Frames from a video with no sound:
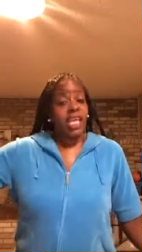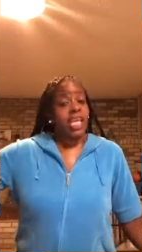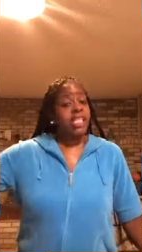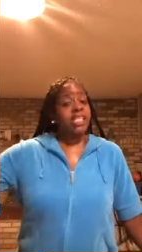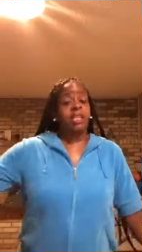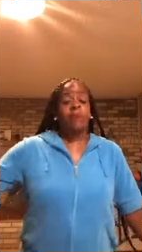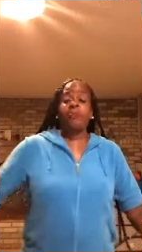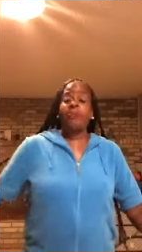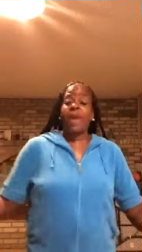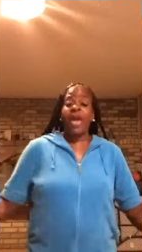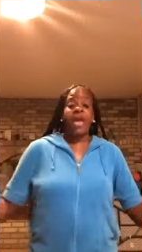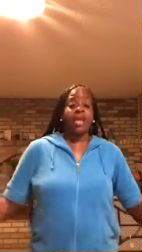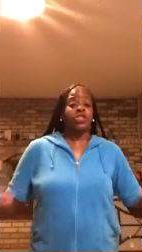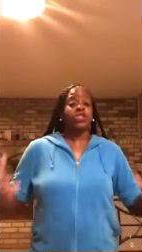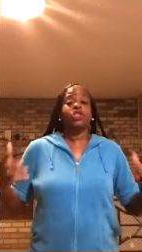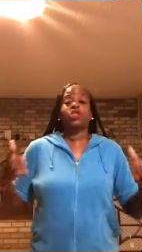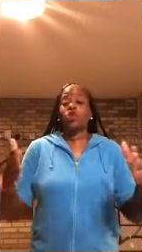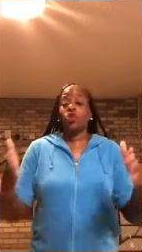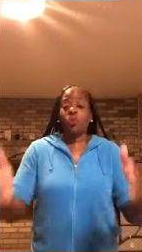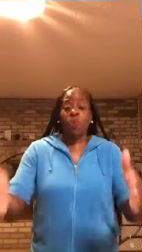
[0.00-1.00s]
It
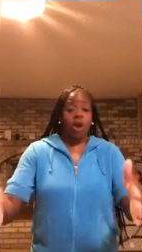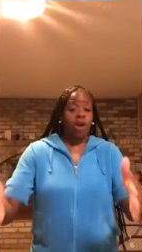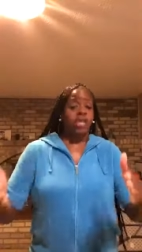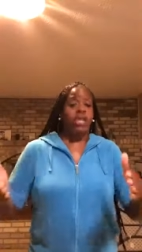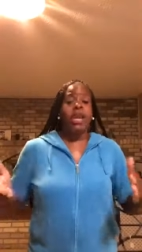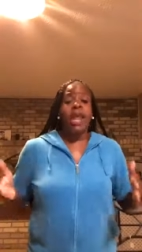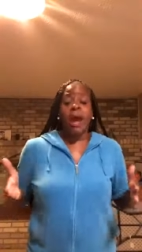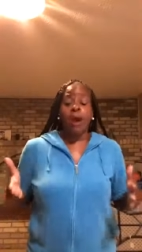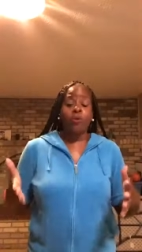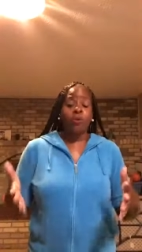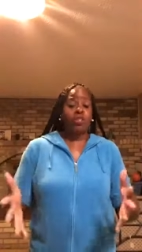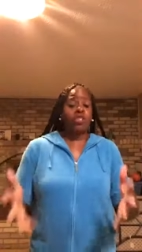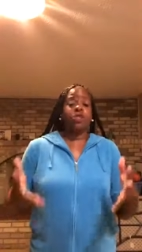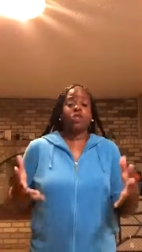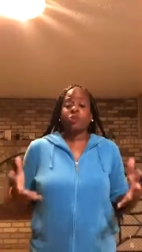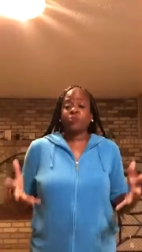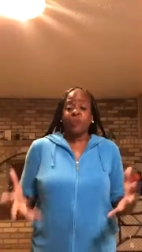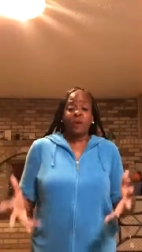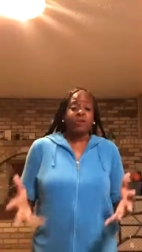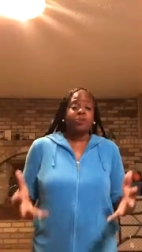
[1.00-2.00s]
depends. You work it out with
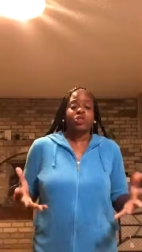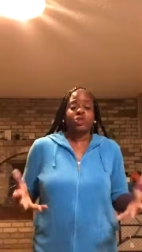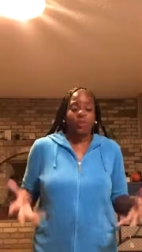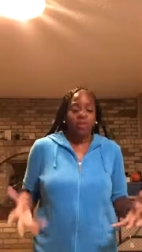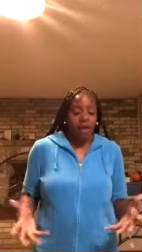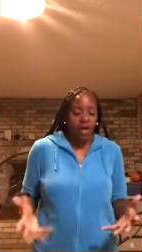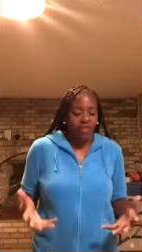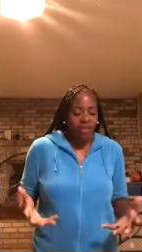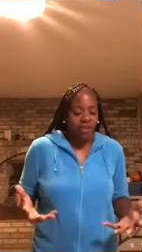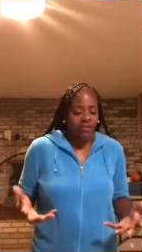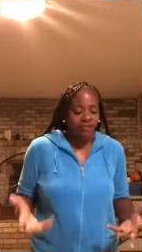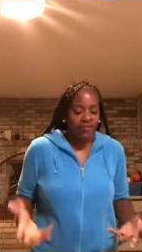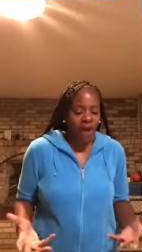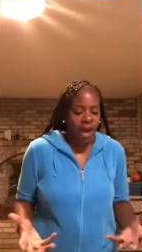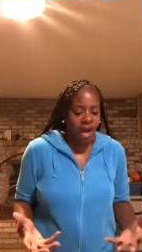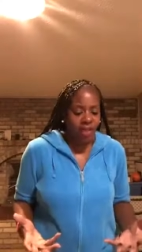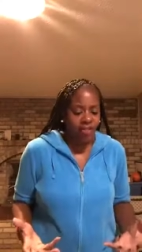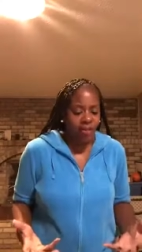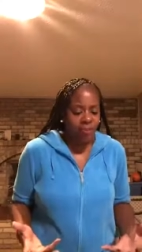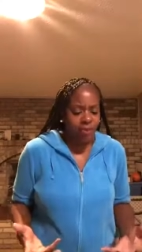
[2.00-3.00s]
your spiritual mother and
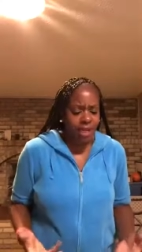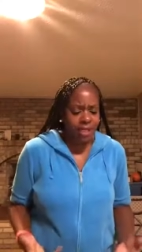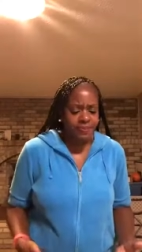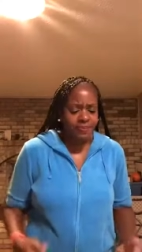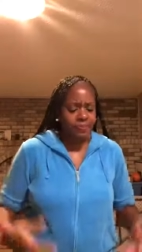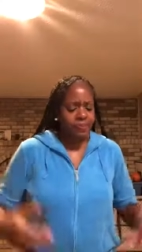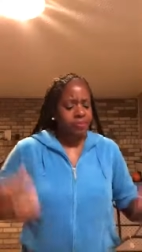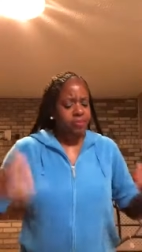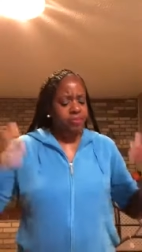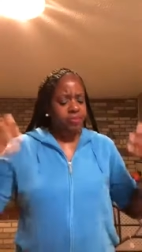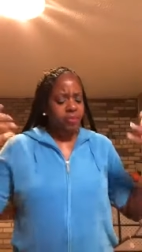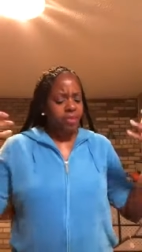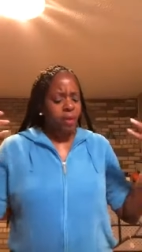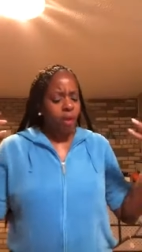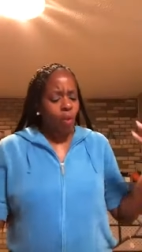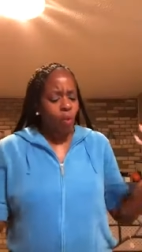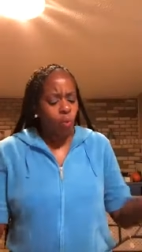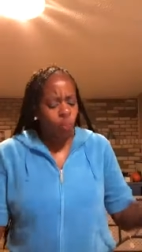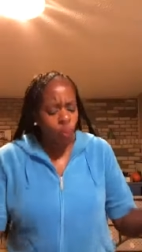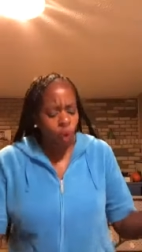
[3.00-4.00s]
father, but
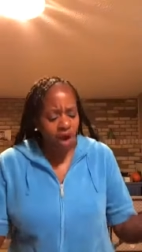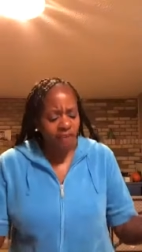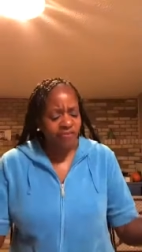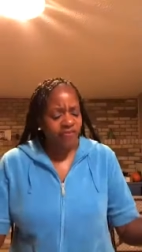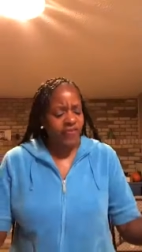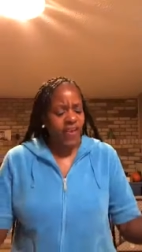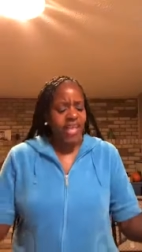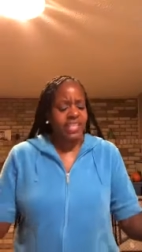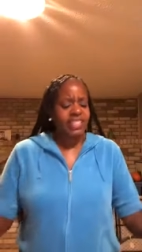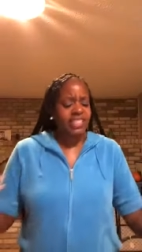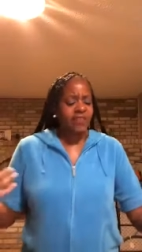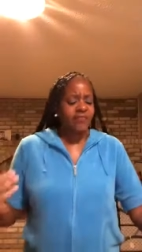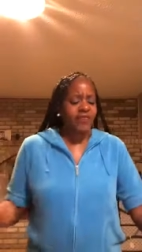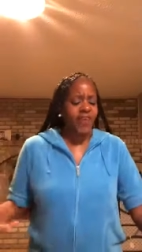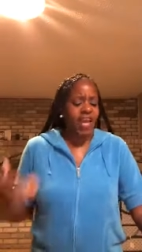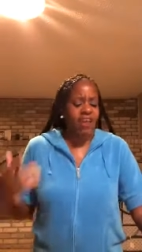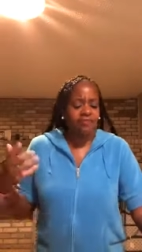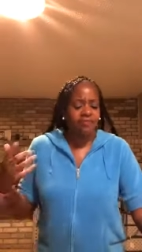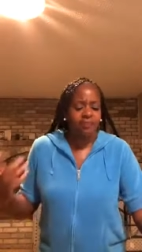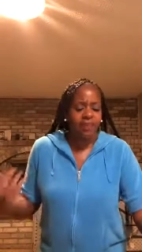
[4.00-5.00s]
one
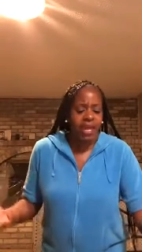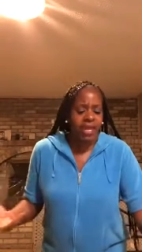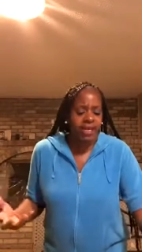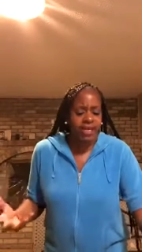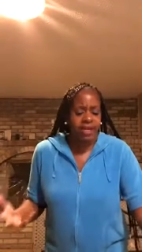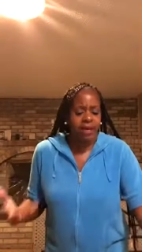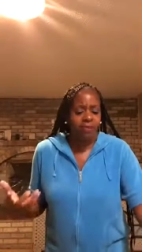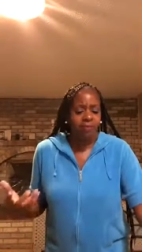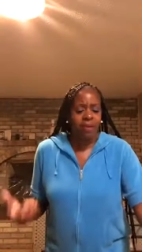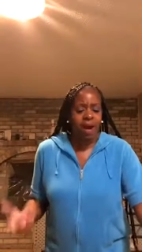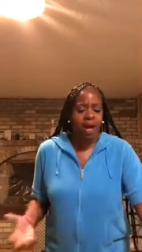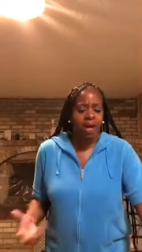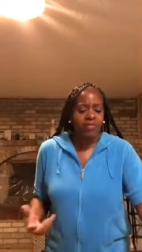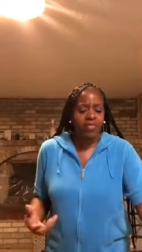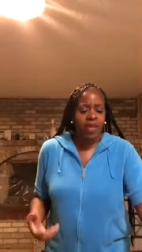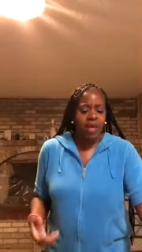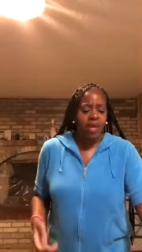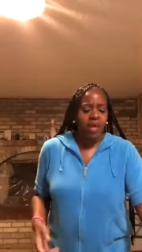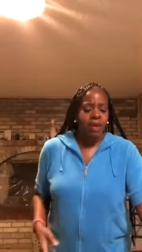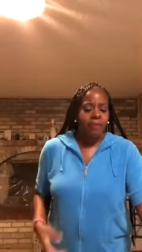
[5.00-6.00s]
face-to-face -face meeting a month
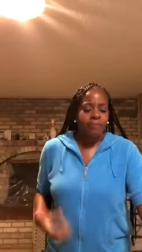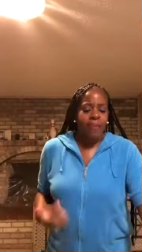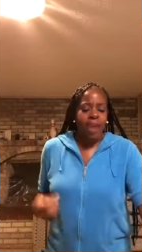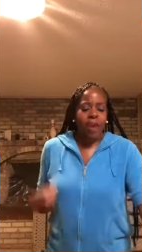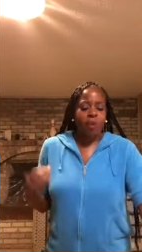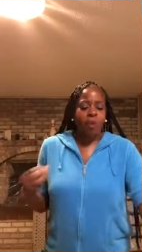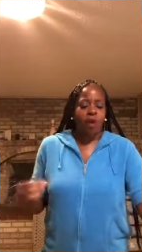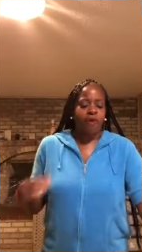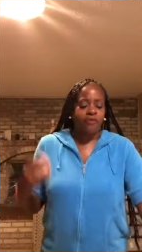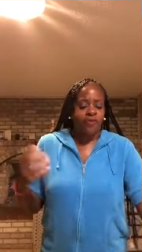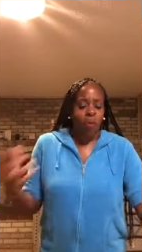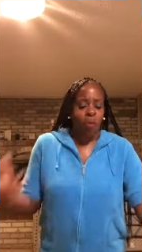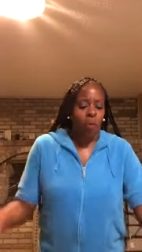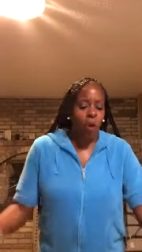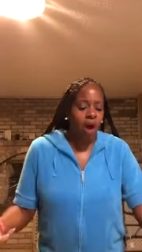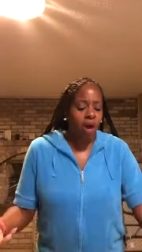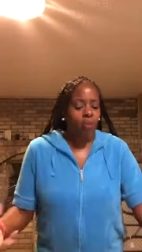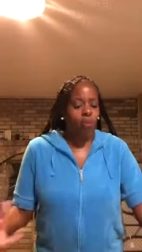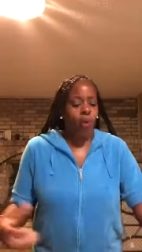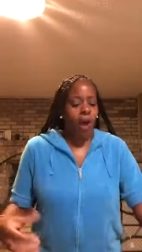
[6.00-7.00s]
may work for
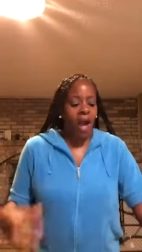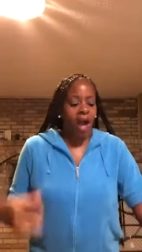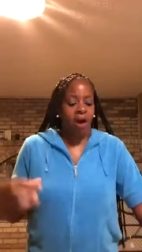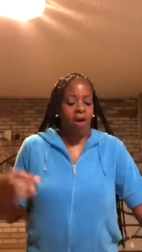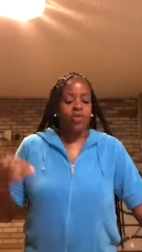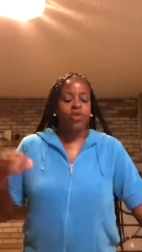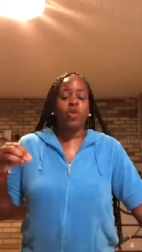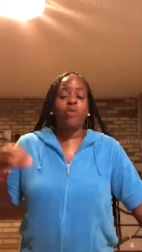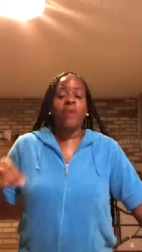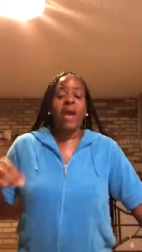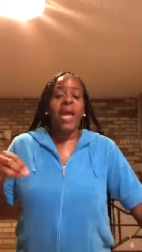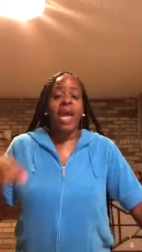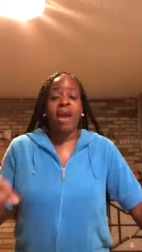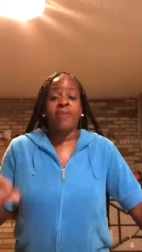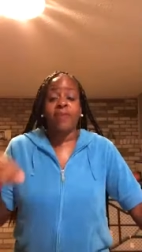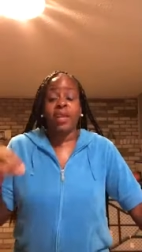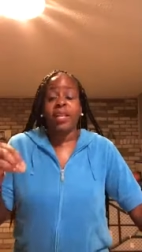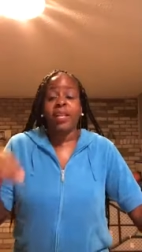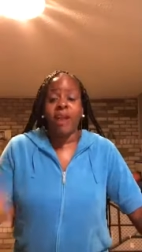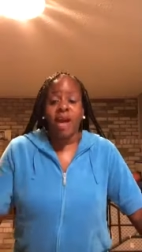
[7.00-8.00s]
one, while you may
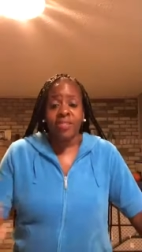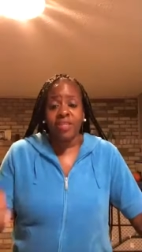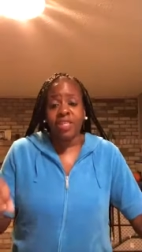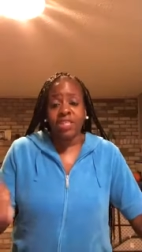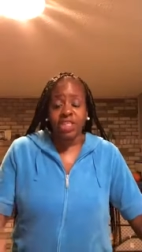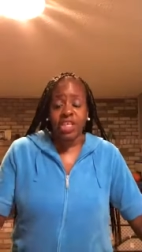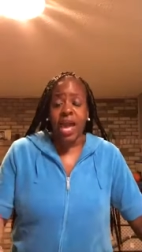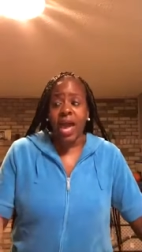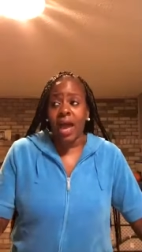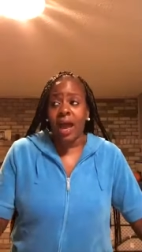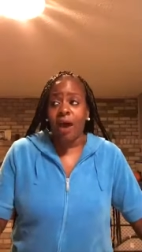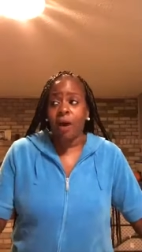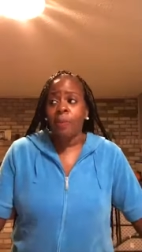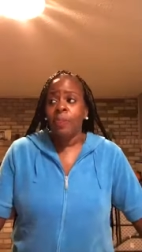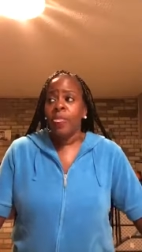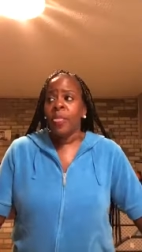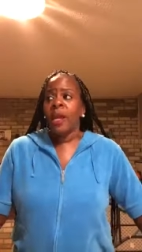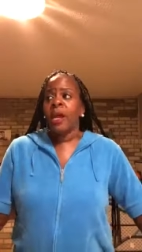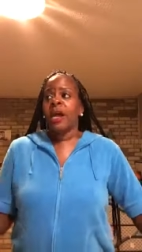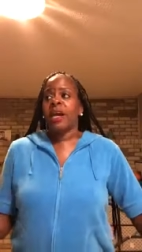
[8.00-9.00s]
have another child,
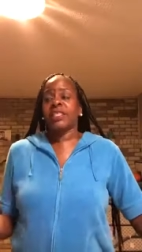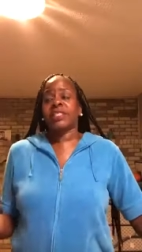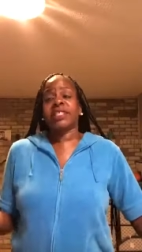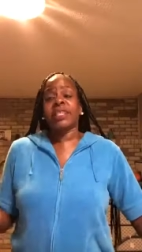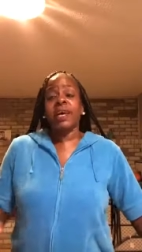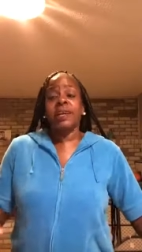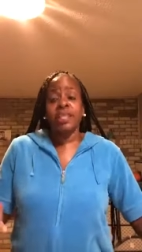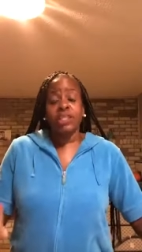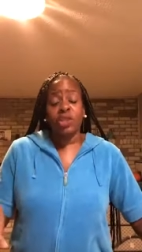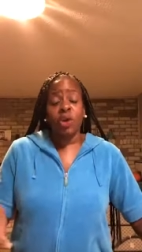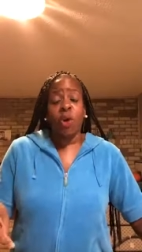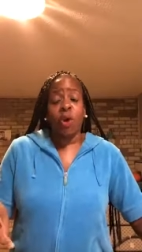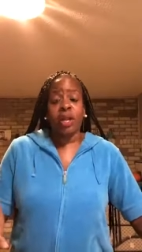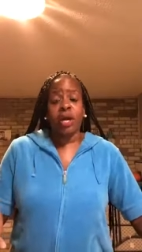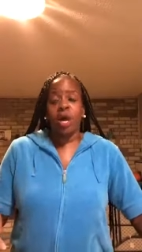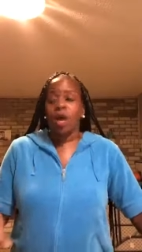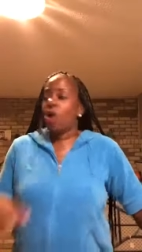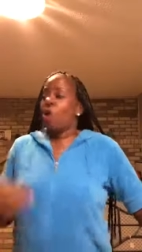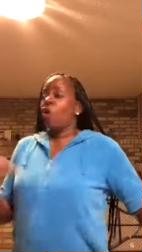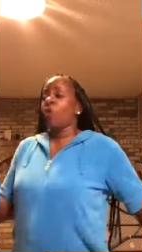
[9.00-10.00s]
a son and
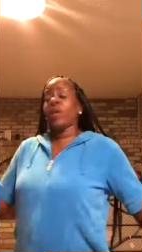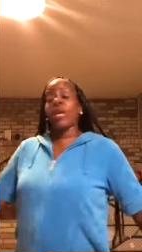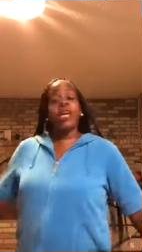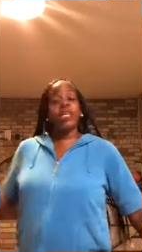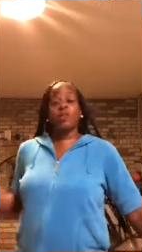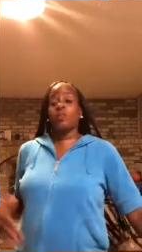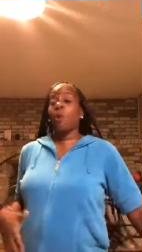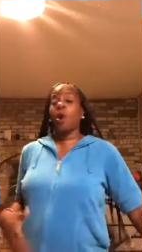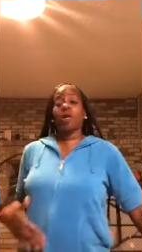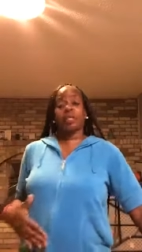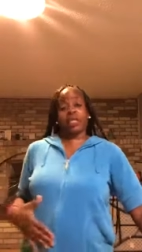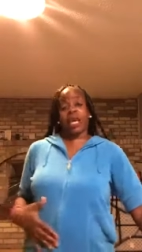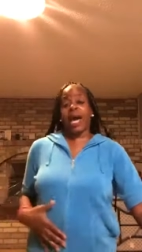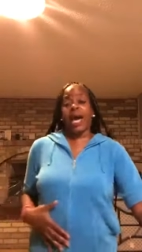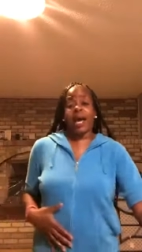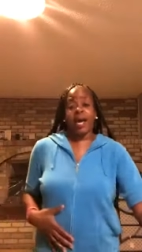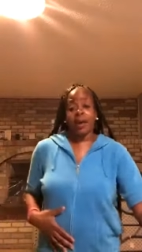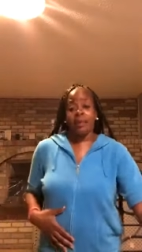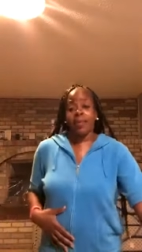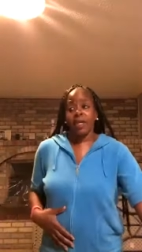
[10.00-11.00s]
daughter, who needs more
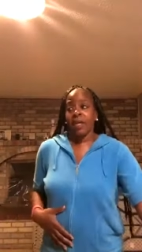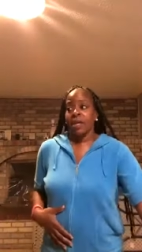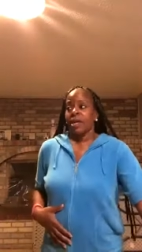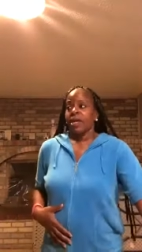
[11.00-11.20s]
time.